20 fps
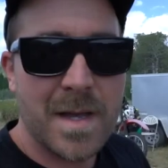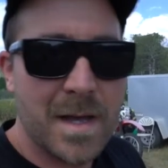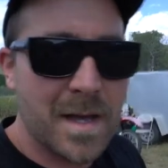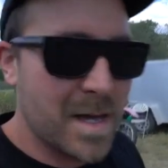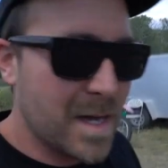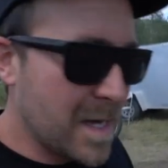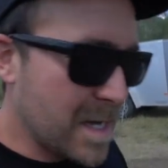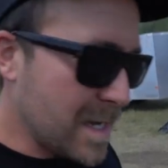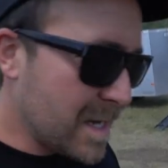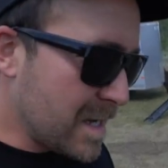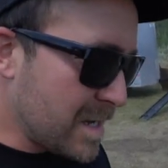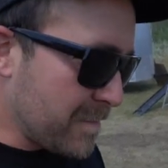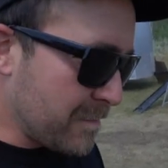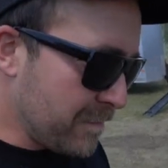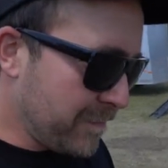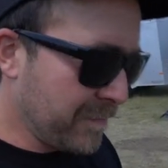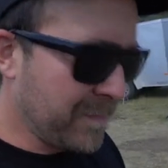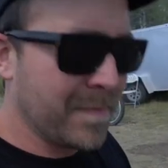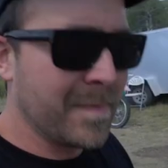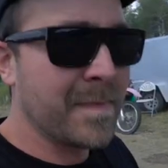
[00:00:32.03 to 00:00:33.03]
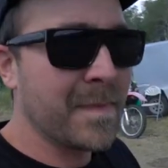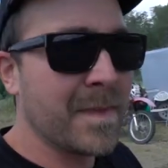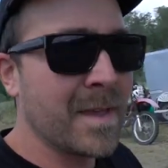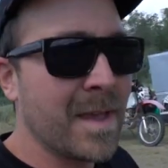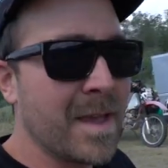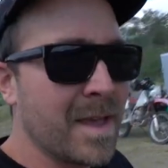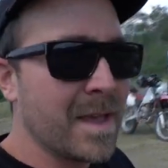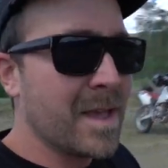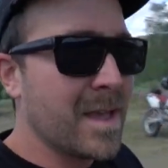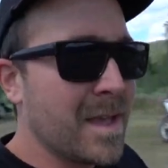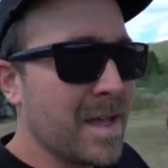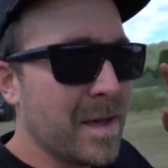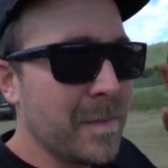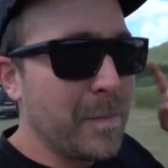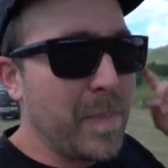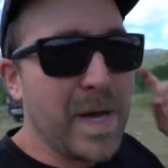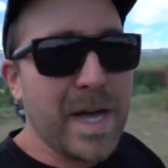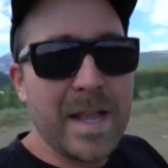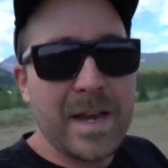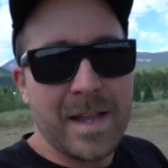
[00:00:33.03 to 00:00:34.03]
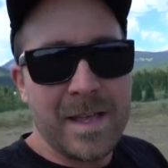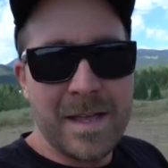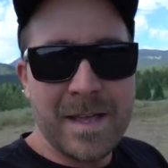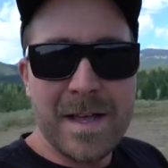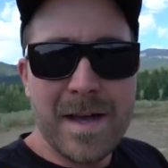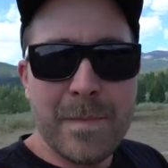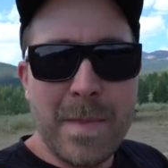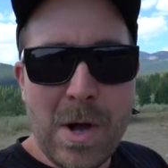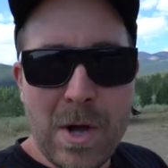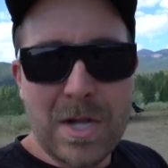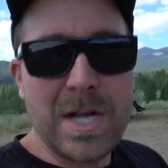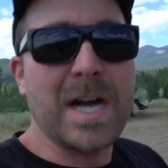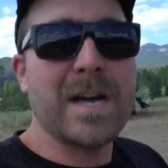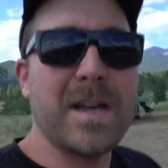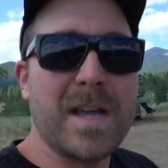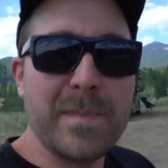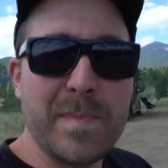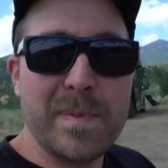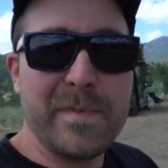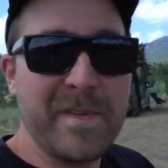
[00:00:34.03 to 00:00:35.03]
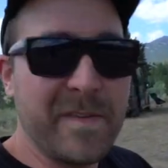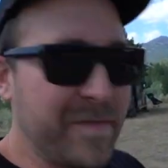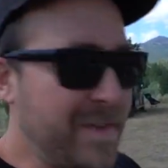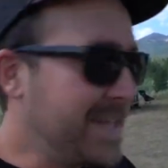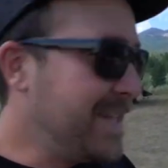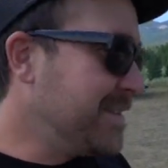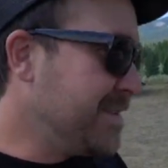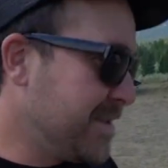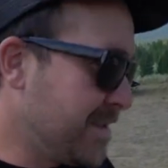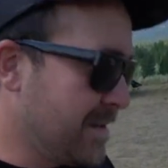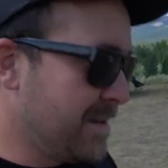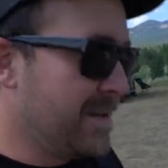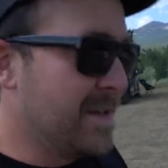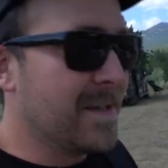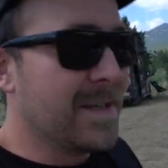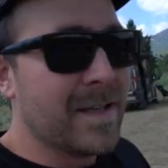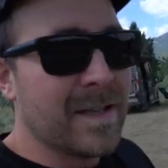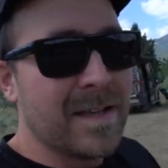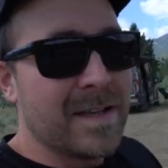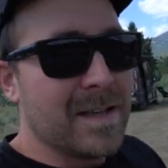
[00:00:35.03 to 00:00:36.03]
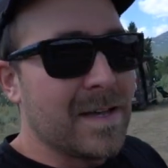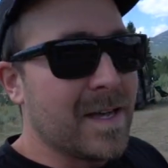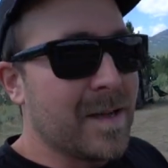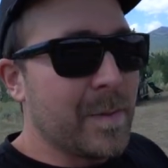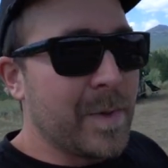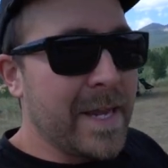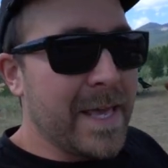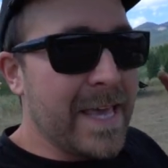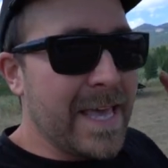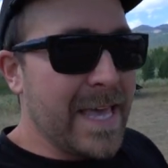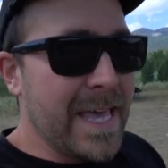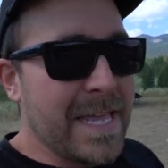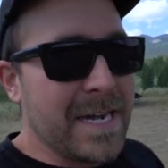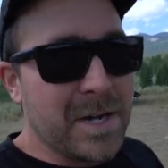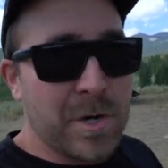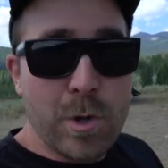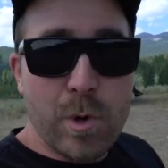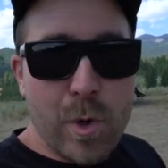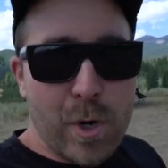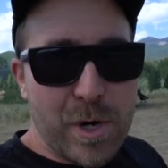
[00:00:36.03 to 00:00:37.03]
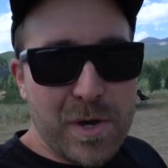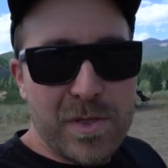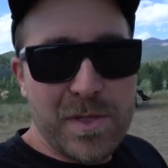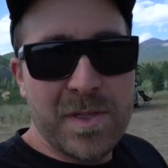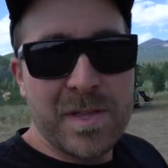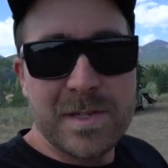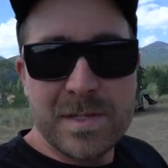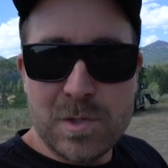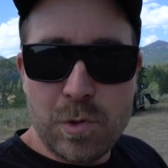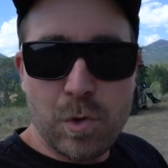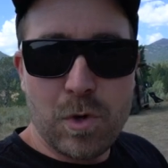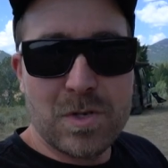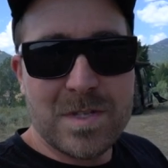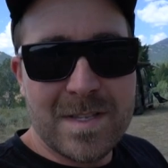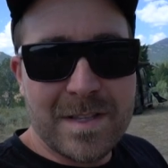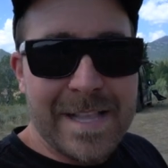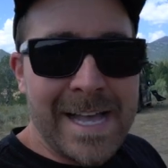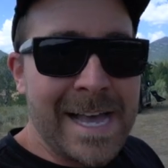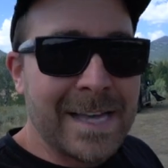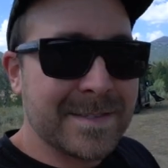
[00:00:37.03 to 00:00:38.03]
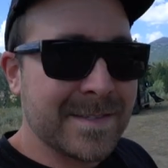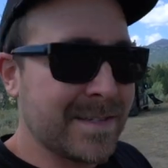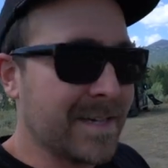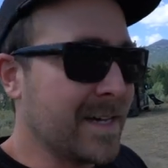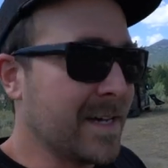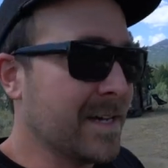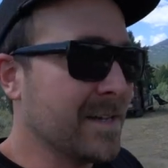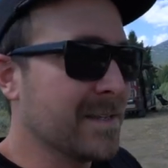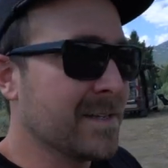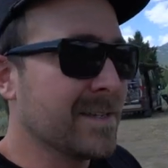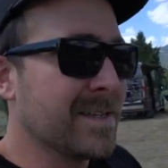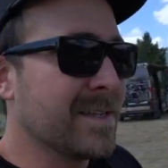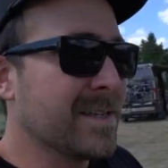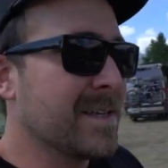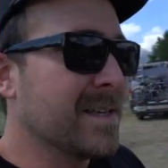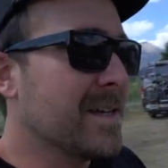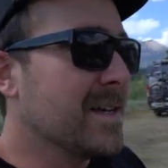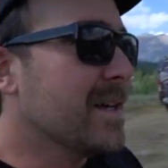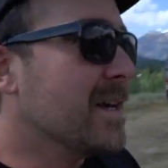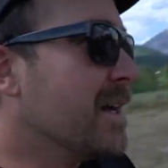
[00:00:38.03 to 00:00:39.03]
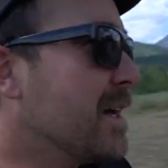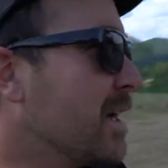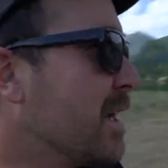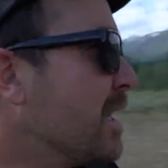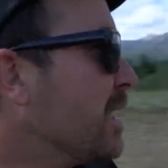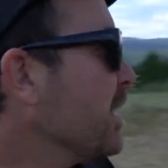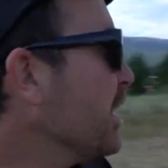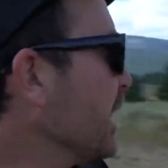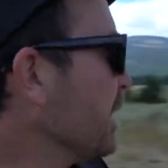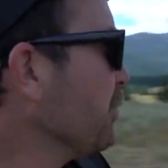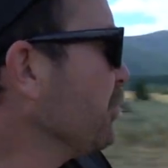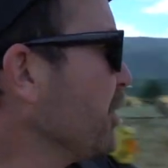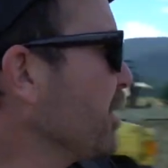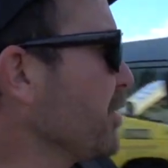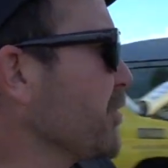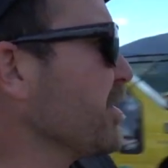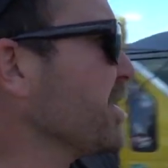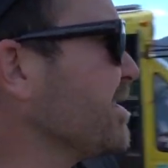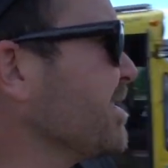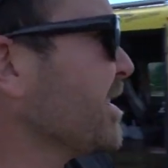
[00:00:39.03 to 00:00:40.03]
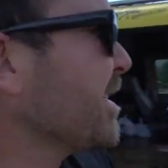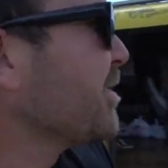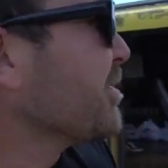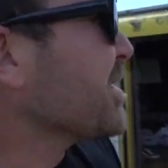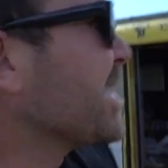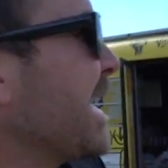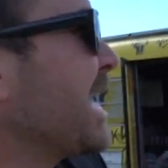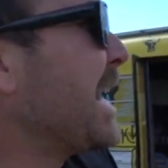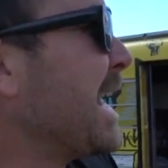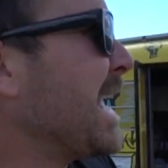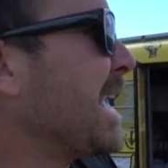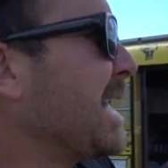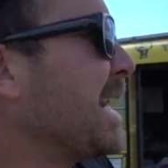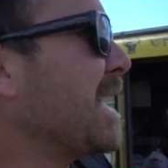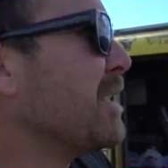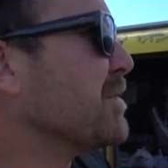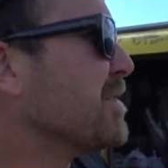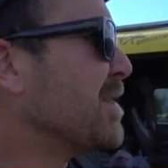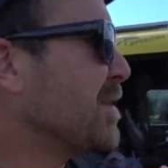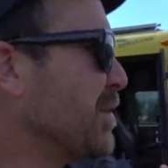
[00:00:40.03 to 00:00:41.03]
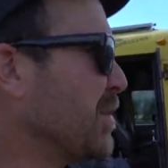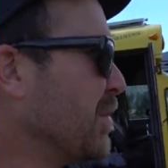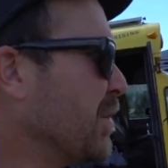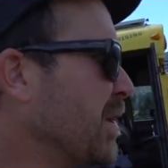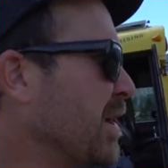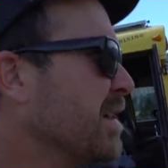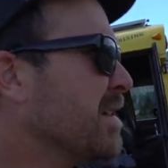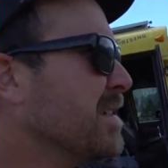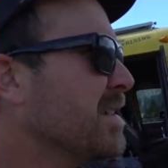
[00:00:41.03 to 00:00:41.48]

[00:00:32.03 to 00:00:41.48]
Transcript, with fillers: But I'm all caught up on my vids. I'm gonna head north towards Alaska. And one of the reasons I was kind of hanging out too,